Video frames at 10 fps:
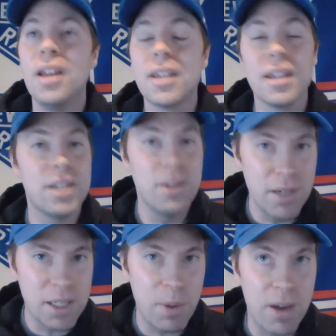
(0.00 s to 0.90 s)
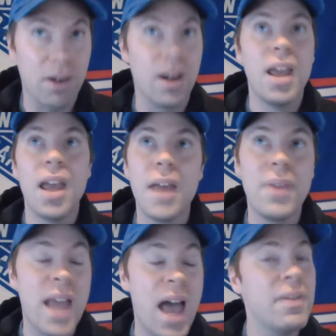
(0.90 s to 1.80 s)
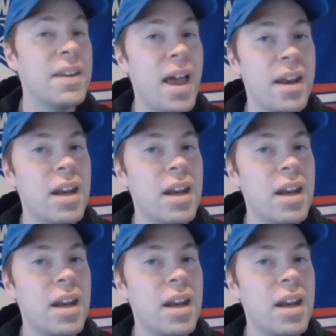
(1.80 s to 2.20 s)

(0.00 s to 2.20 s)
continue to sputter, and they haven't added